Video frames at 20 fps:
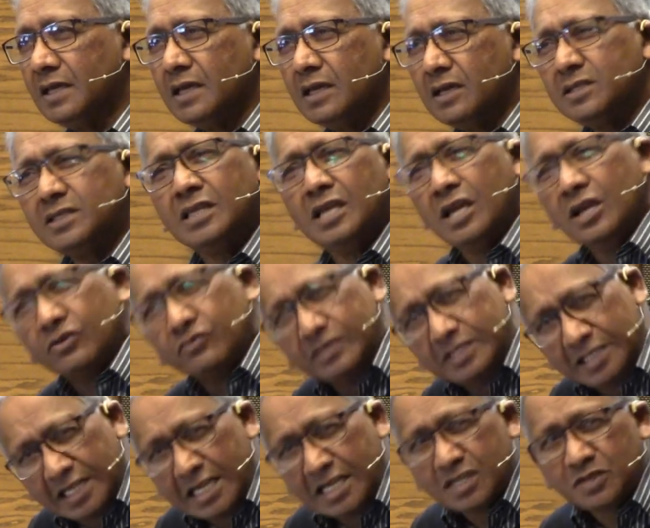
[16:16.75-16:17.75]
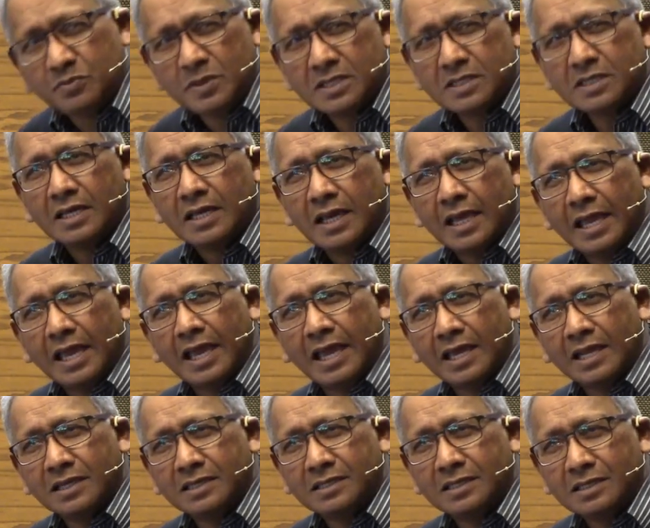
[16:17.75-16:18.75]
You see, resentment
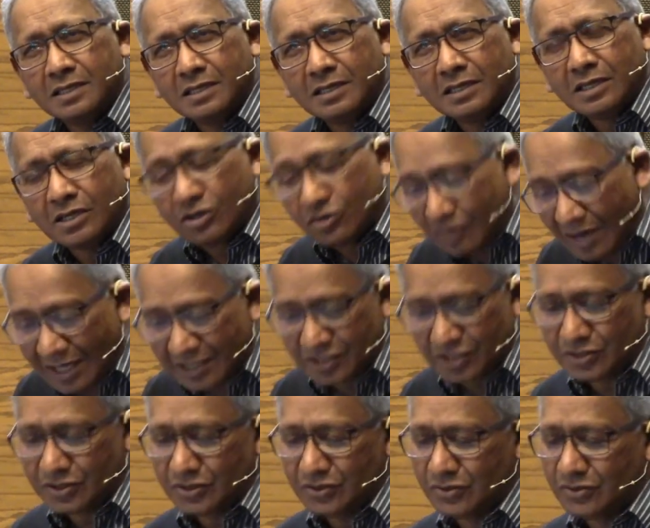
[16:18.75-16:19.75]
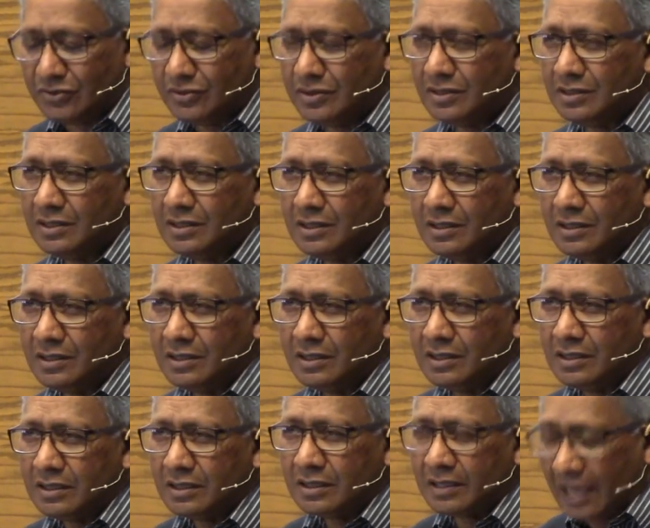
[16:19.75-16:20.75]
and gratitude
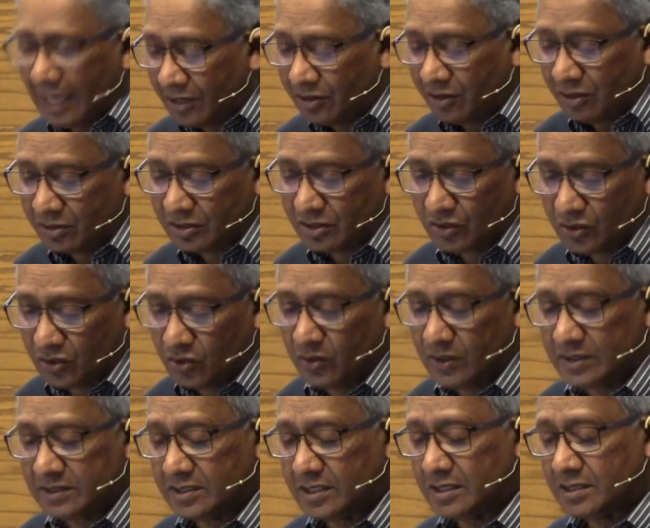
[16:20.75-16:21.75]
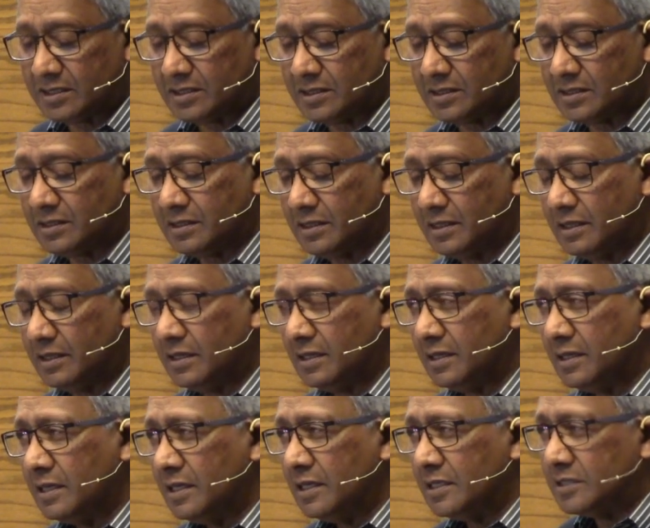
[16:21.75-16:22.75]
cannot coexist,
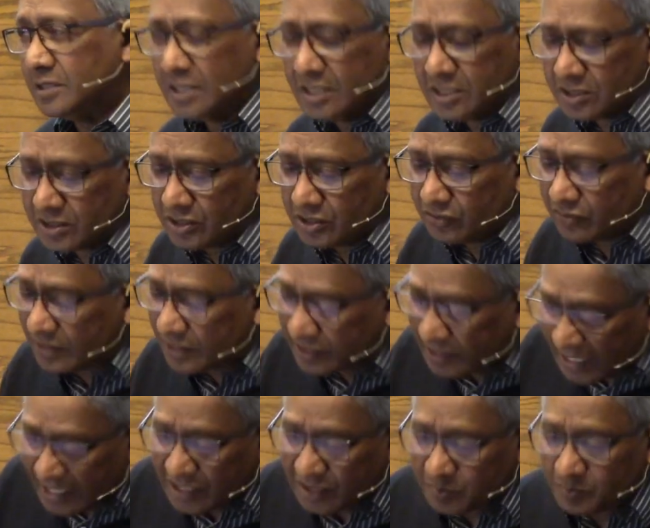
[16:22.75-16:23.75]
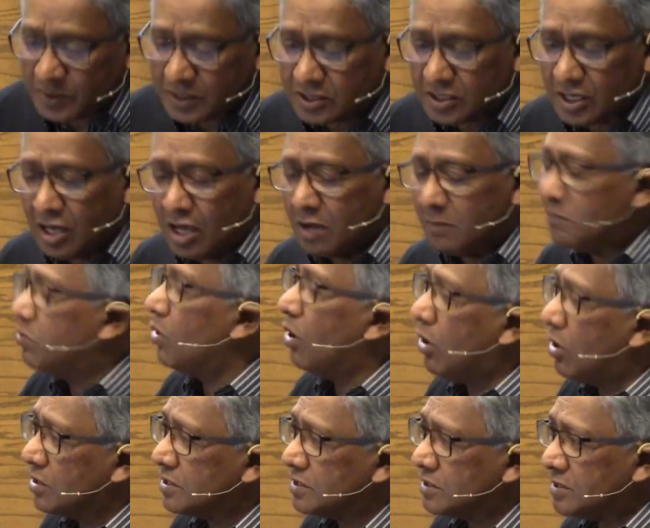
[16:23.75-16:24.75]
since resentment
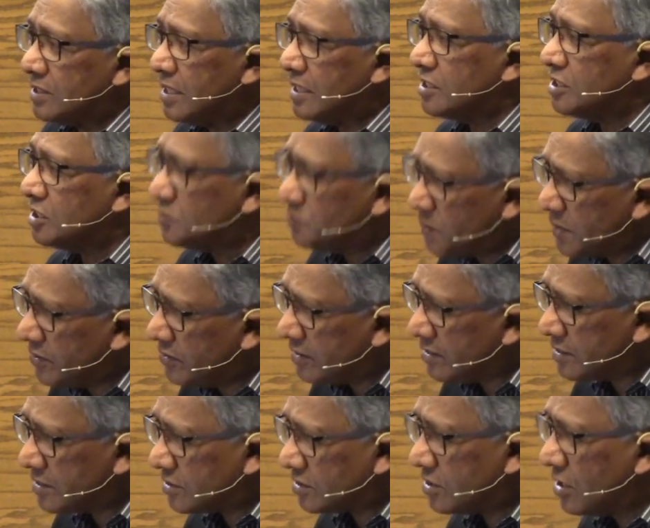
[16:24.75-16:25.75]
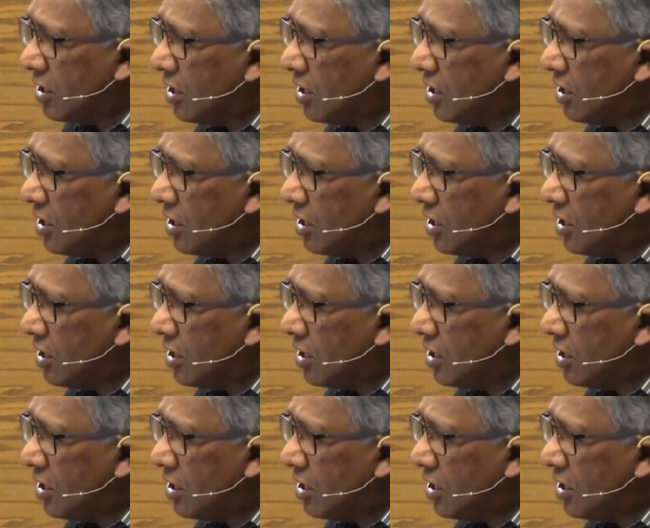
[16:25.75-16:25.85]
blocks the experience